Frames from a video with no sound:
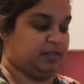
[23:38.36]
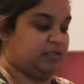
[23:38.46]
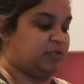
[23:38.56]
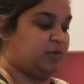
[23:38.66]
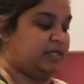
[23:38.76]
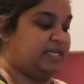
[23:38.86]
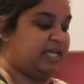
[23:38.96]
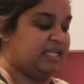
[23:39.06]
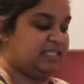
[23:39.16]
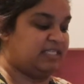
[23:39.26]
So
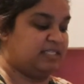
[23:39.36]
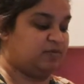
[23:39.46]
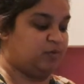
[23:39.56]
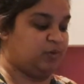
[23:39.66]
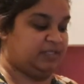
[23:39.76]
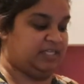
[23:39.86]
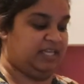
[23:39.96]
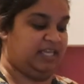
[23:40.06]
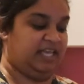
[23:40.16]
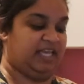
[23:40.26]
this
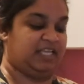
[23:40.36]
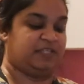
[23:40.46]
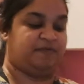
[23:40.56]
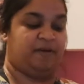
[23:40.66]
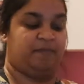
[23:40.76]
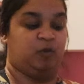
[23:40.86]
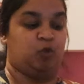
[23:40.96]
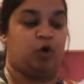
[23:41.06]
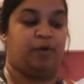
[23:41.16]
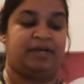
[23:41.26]
roti is from
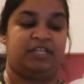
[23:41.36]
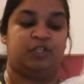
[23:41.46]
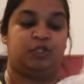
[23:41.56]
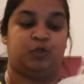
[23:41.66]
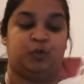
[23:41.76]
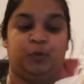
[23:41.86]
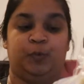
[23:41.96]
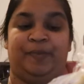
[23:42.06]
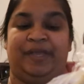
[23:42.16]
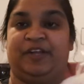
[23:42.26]
Norman Sue
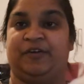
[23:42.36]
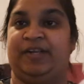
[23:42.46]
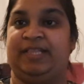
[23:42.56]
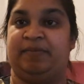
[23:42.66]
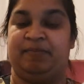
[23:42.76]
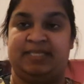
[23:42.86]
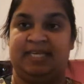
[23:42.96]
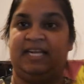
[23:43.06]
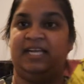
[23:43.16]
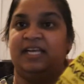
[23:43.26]
Bakery
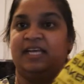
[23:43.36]
Limited.